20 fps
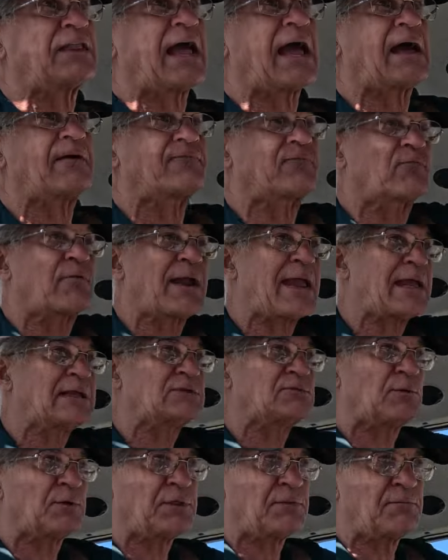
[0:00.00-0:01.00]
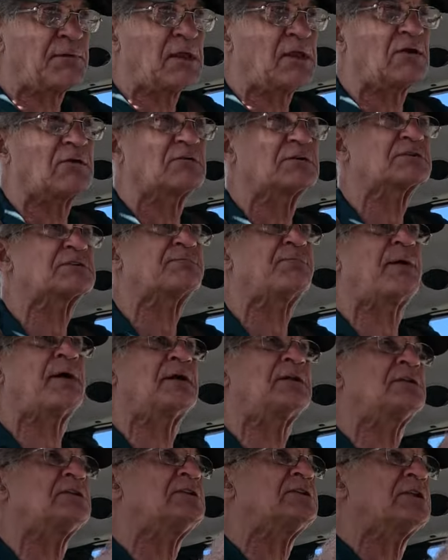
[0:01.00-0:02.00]
to have rags with me or a
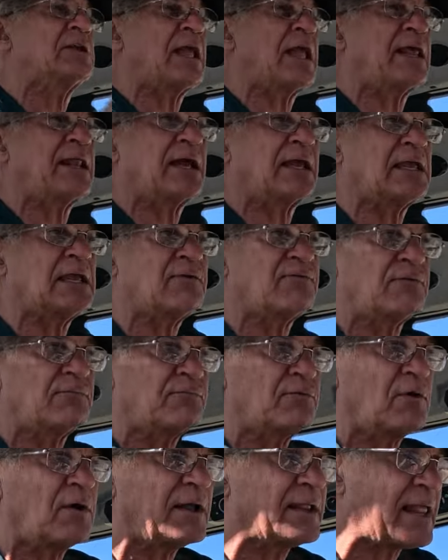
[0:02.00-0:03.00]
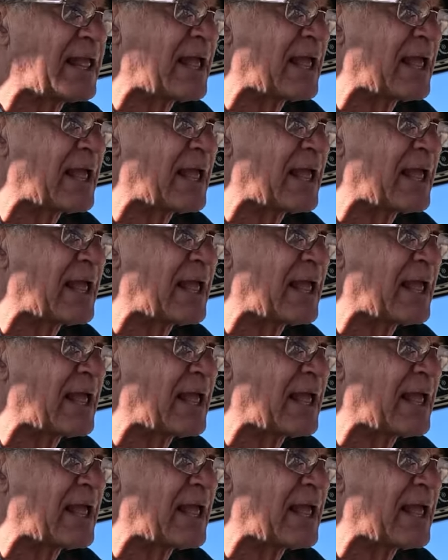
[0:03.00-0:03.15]
sponge, and I even brought